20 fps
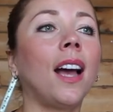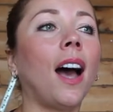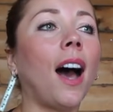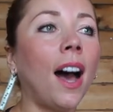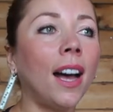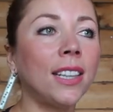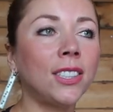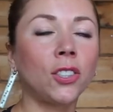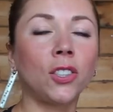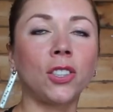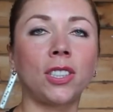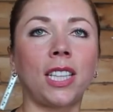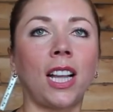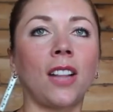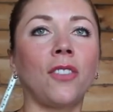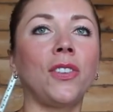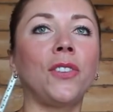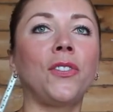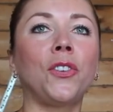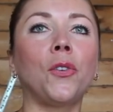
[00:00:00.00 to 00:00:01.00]
ask
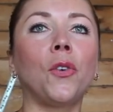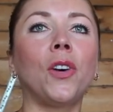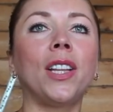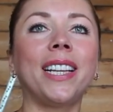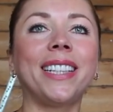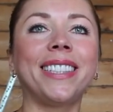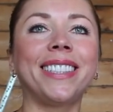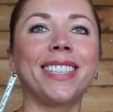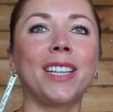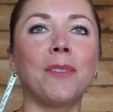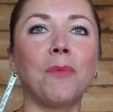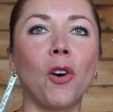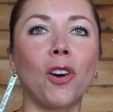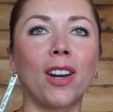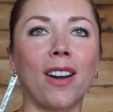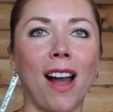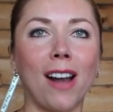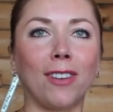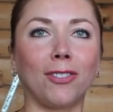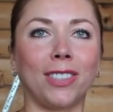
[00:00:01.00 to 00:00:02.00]
yourself if you want anything more
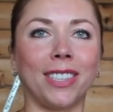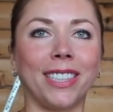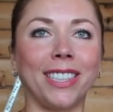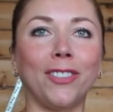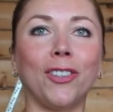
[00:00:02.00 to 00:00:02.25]
grounding.